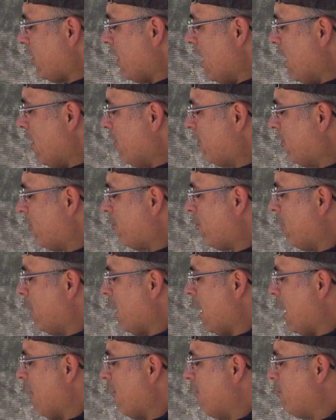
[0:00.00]
That was
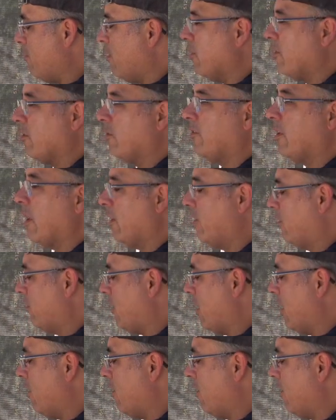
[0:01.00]
3.5 mils dead
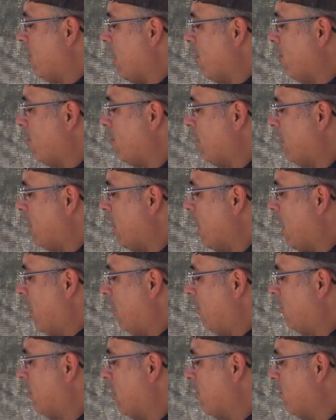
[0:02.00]
center. That would be
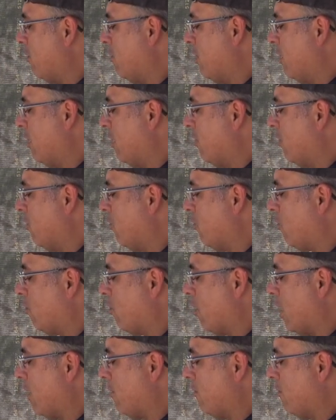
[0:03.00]
nice. That would be a
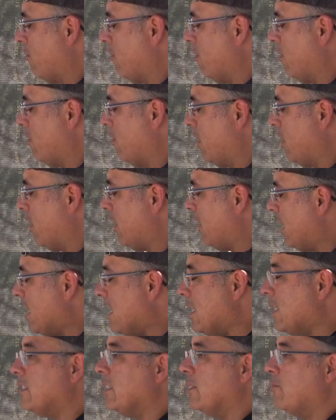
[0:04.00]
great,
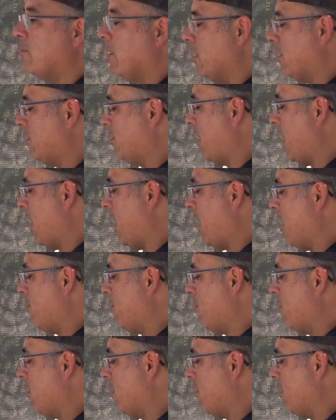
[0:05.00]
easy place to
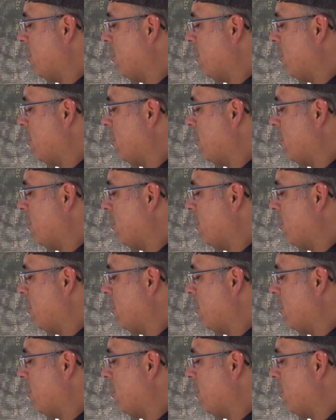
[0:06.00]
aim.